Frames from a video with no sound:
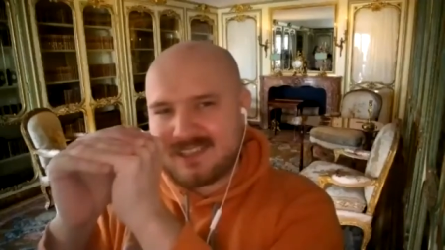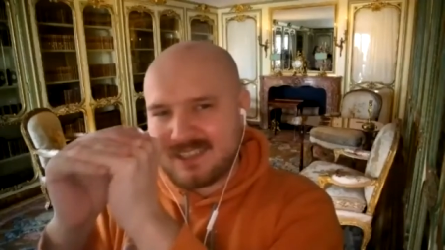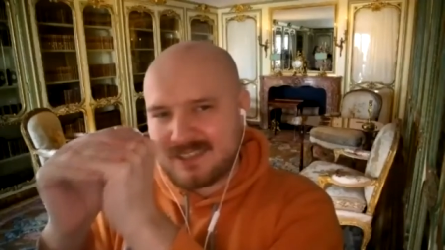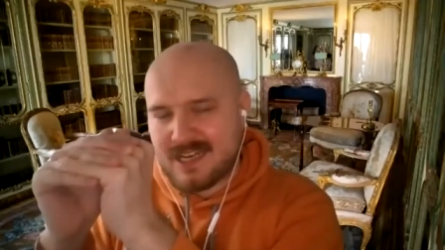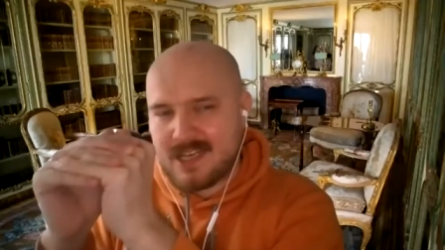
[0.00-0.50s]

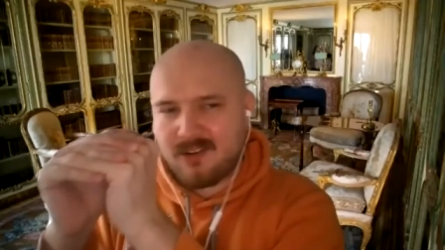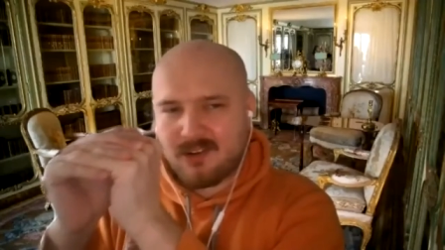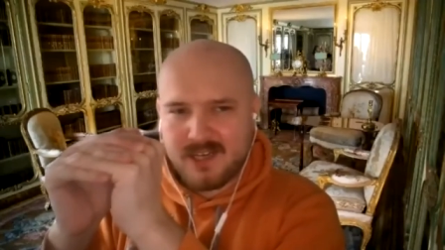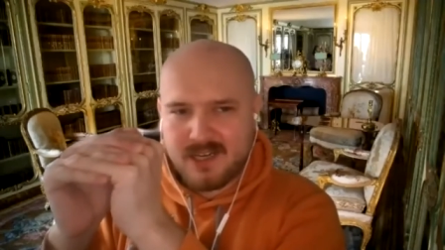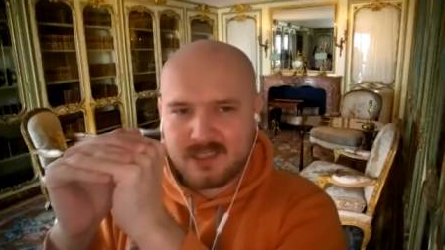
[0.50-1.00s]
detail
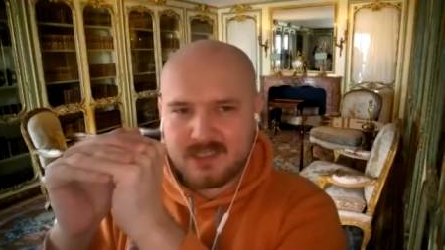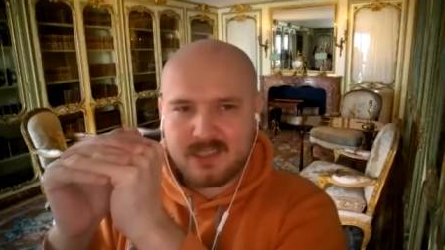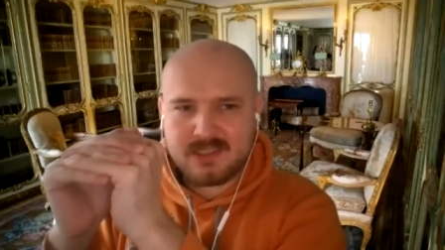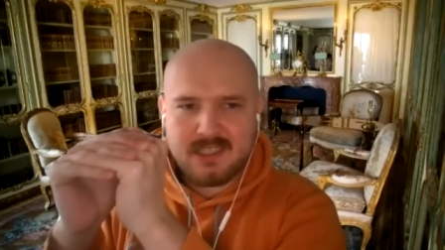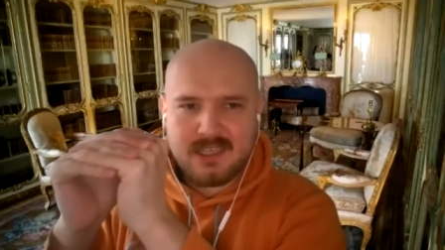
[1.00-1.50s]

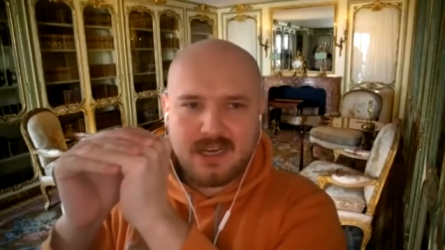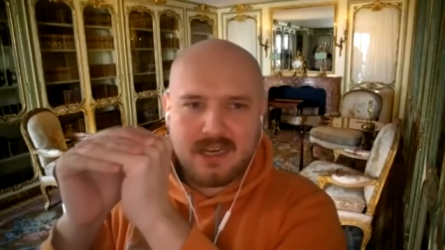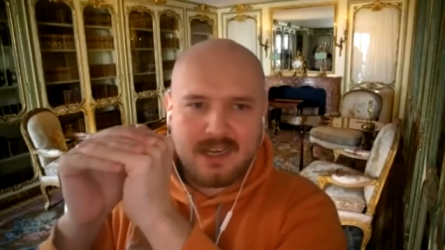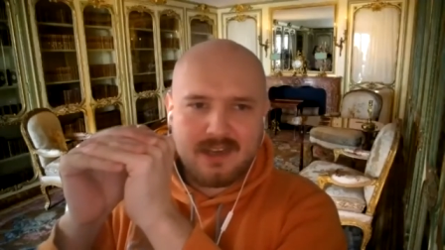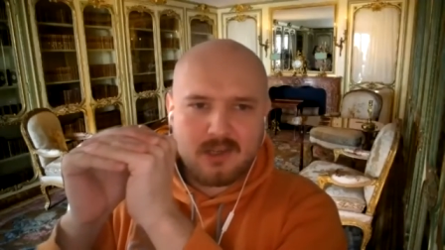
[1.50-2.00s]
oriented,
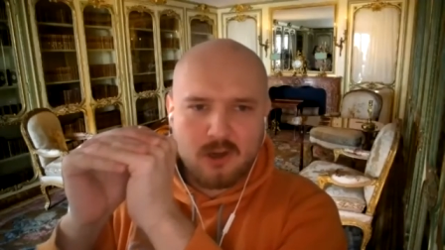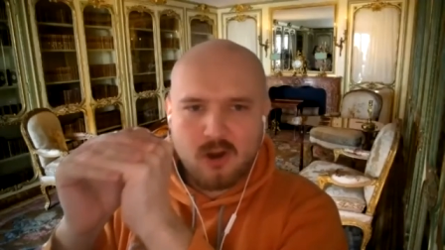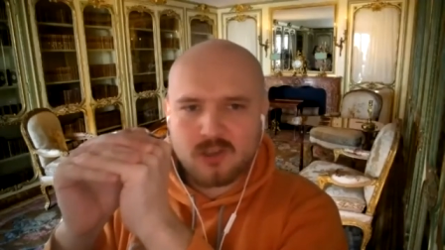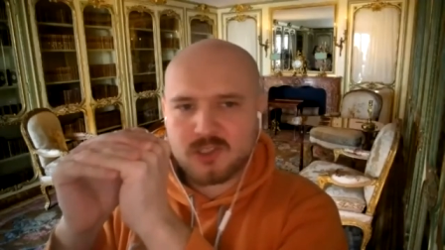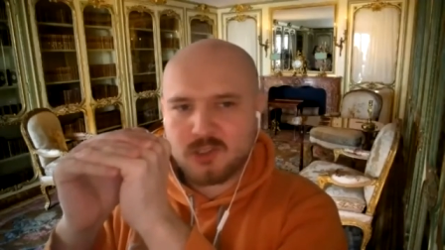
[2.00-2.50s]
uh,
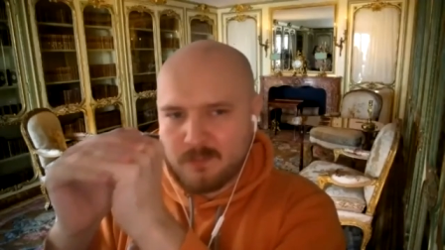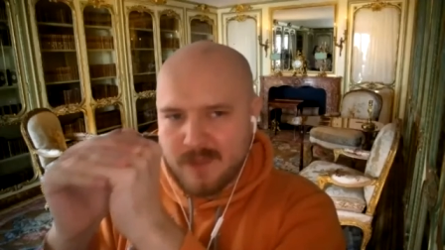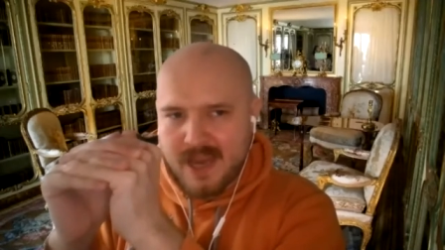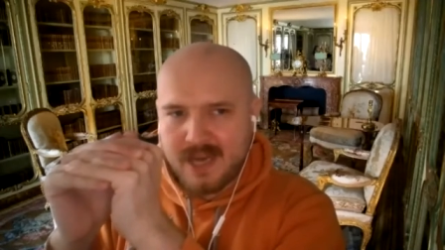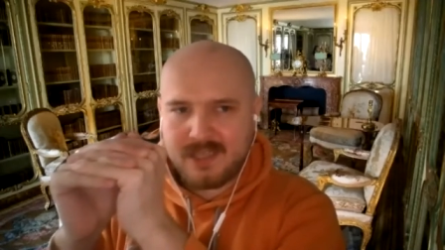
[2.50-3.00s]
cross
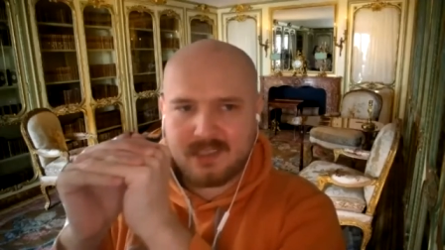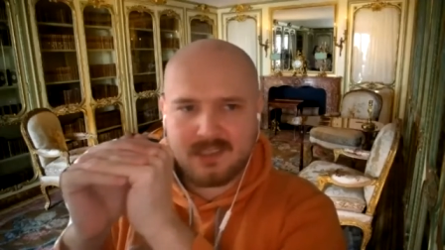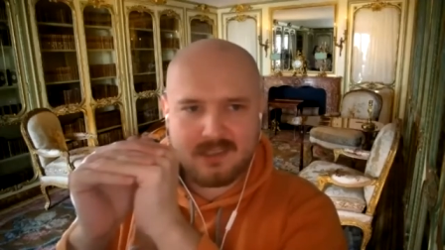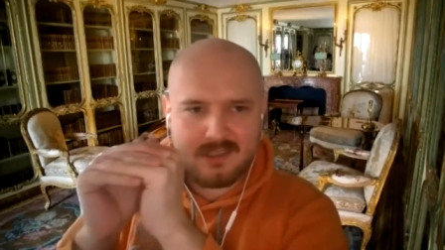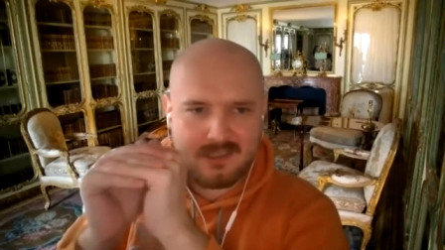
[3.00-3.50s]
domain
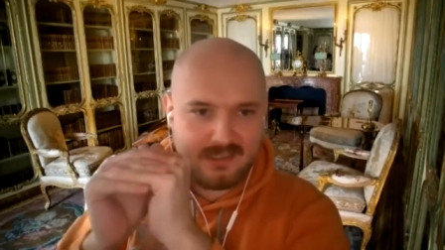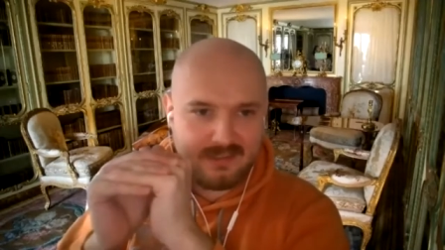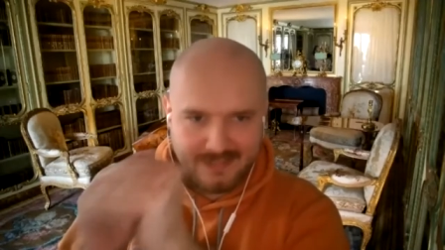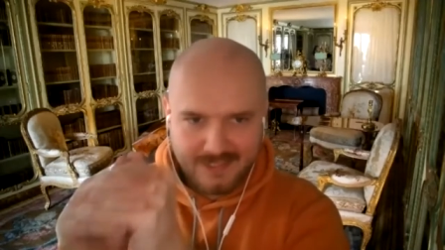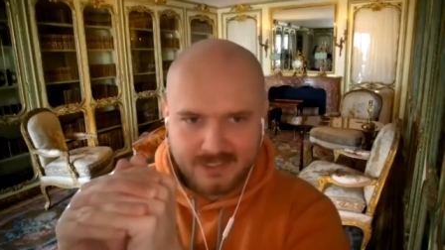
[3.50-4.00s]
uh,
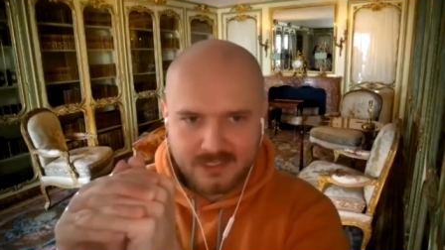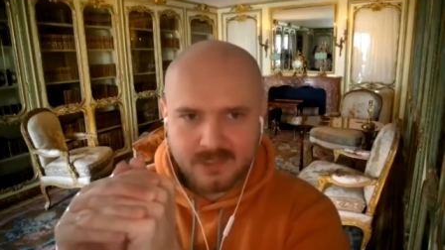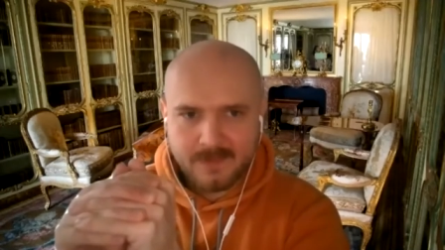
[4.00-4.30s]
thing.